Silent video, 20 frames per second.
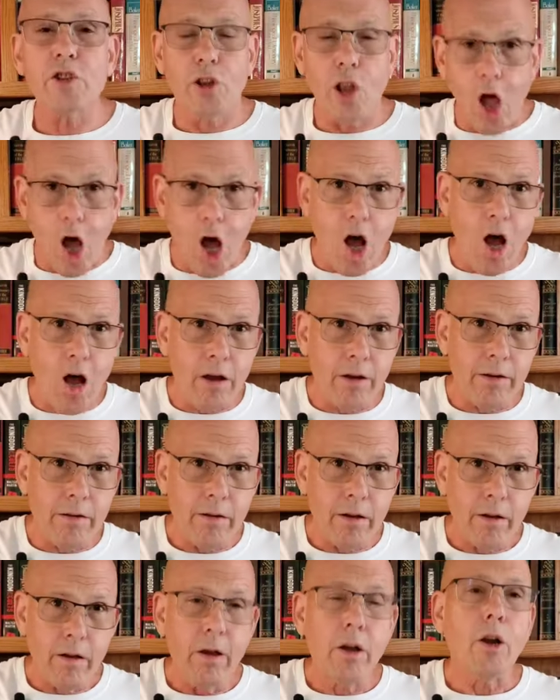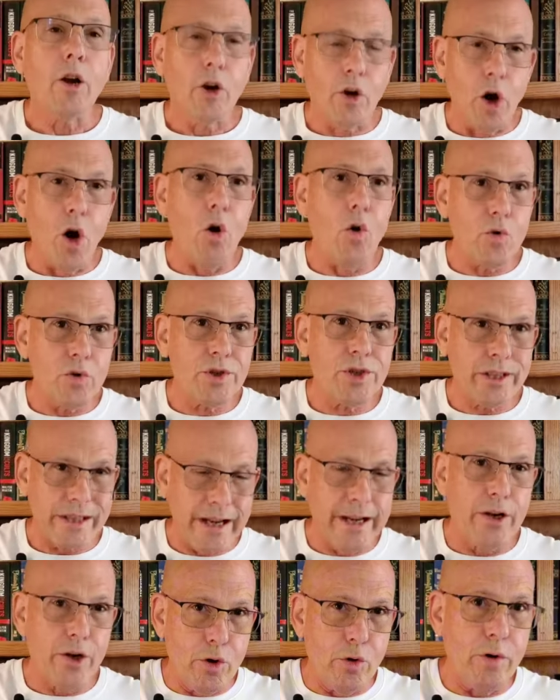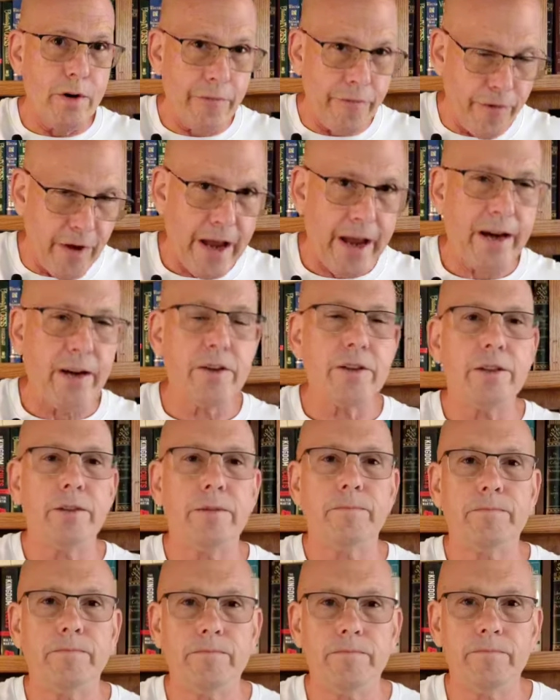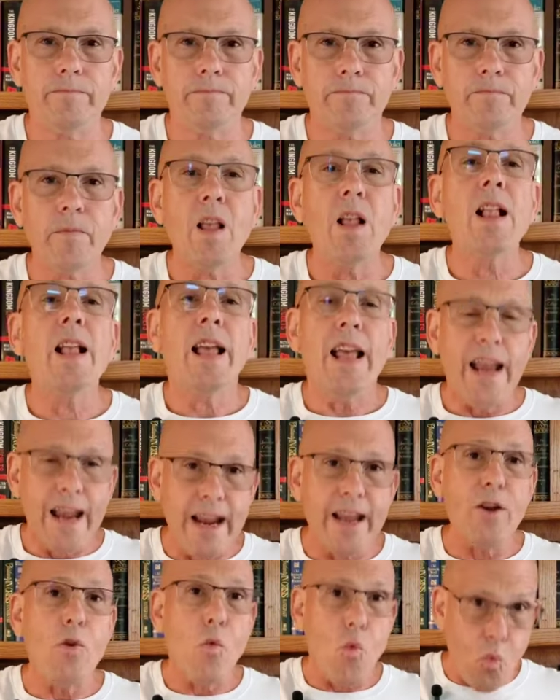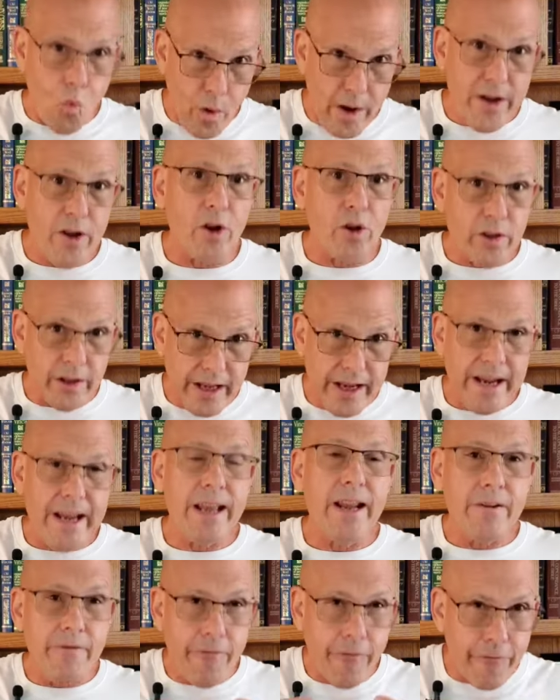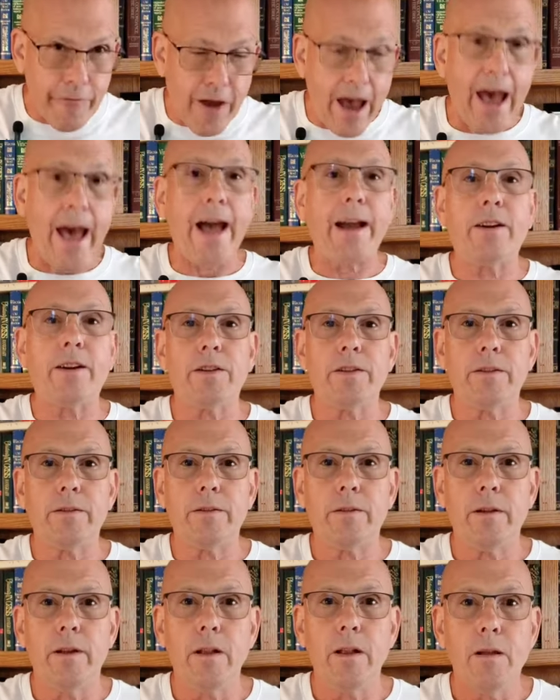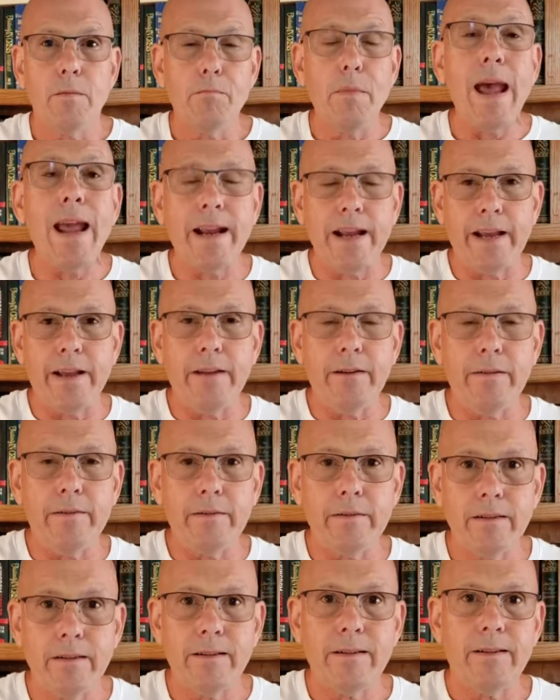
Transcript: this law goes into effect, it will in fact make it